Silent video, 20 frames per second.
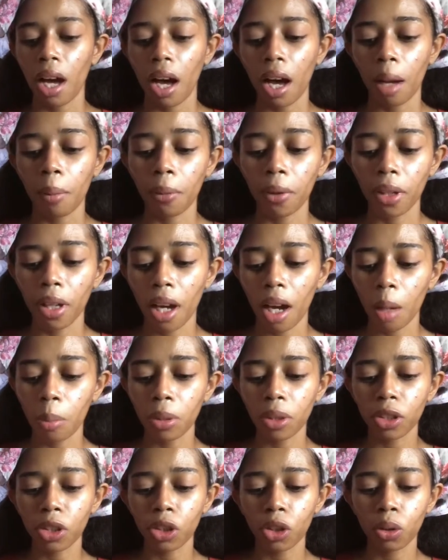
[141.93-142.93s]
I'm gonna hop
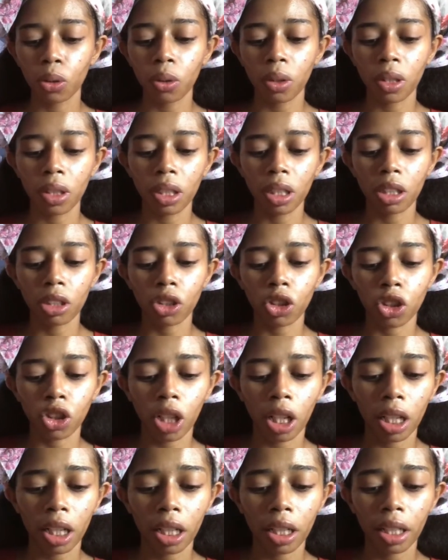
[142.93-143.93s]
into the
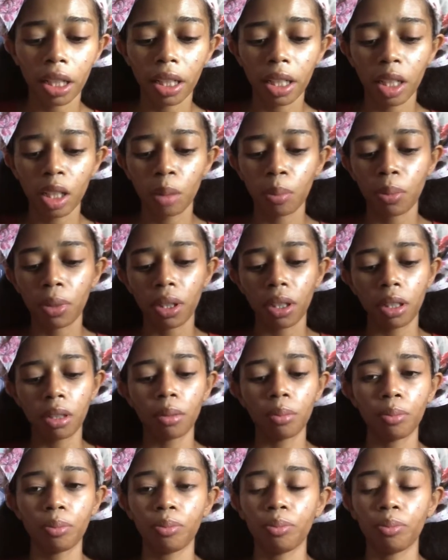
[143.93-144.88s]
shade Hippie.